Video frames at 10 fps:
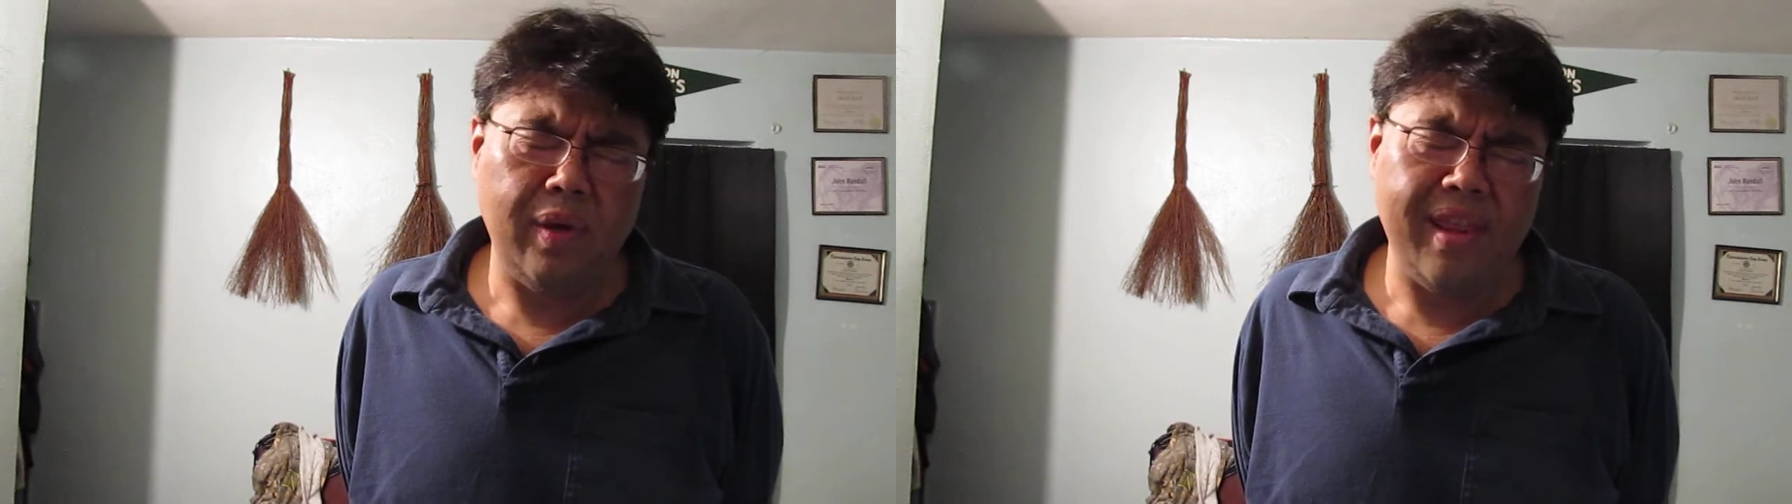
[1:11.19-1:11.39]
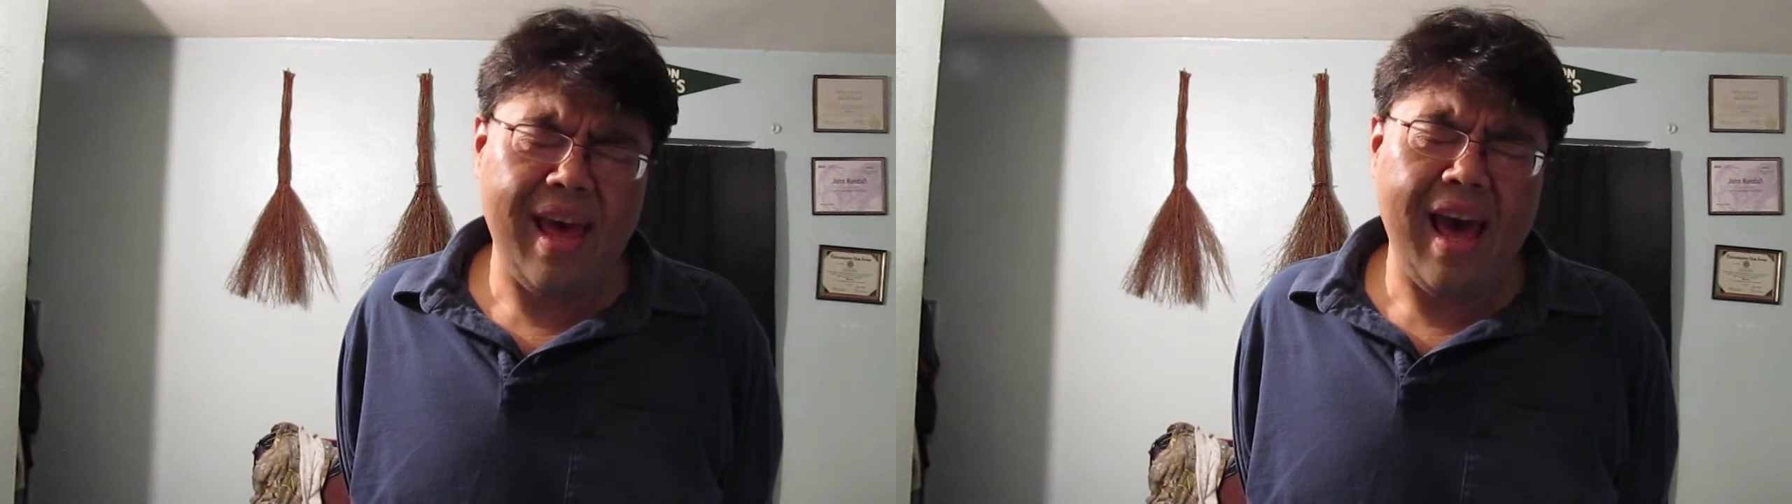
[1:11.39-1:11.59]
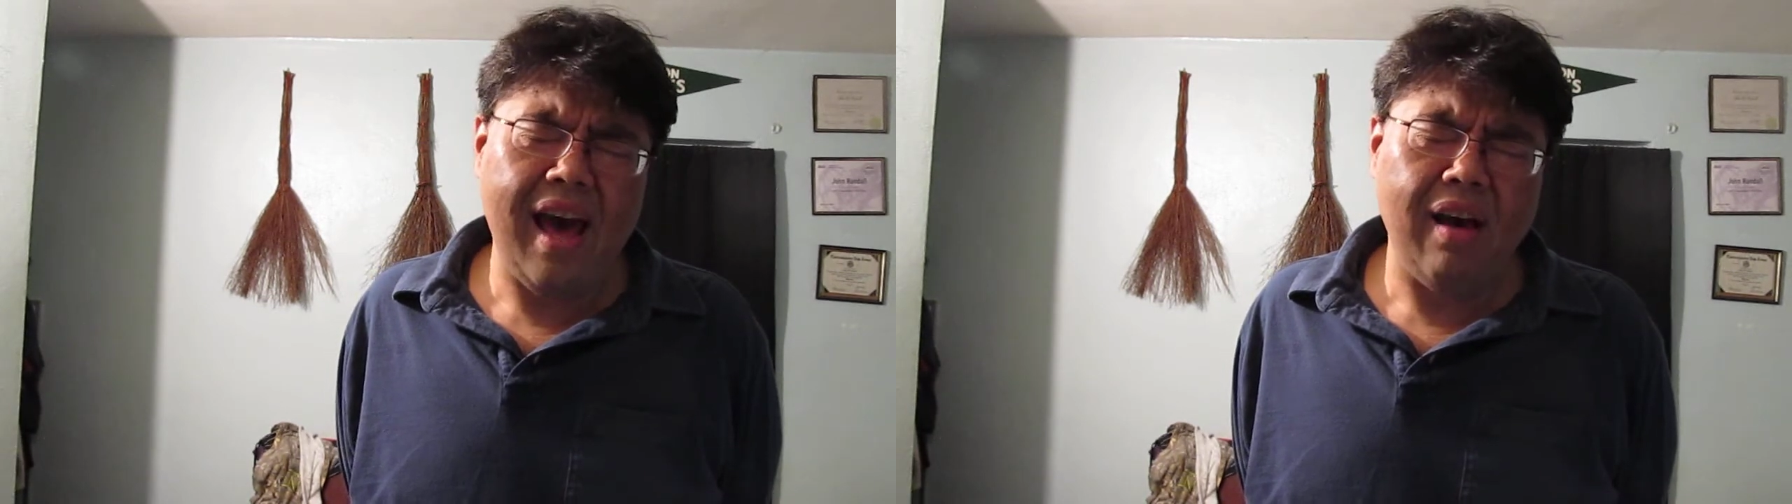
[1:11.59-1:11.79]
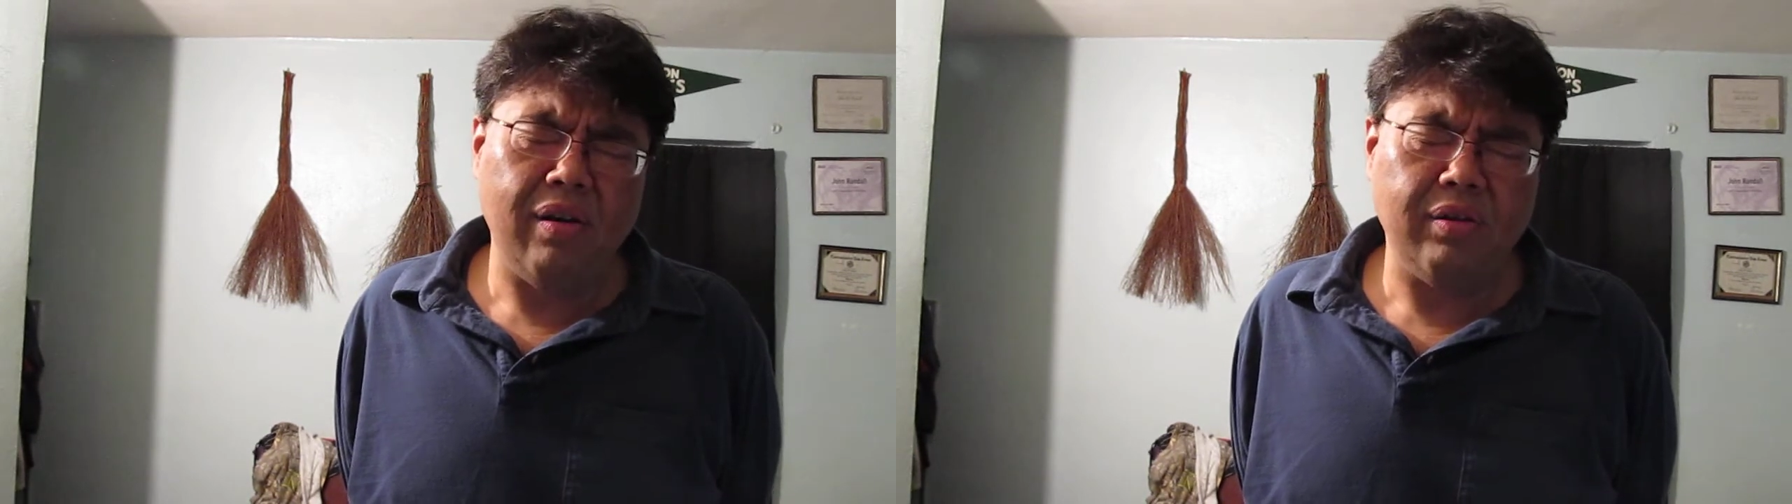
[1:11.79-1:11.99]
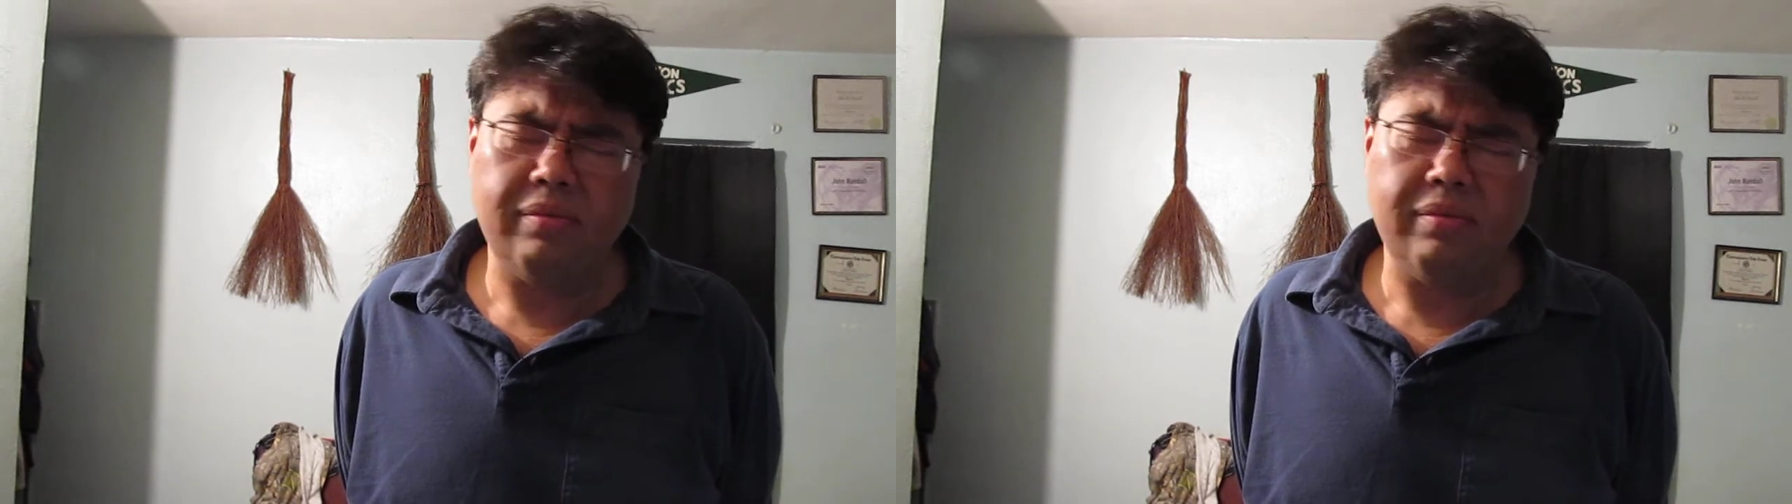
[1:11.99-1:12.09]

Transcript: without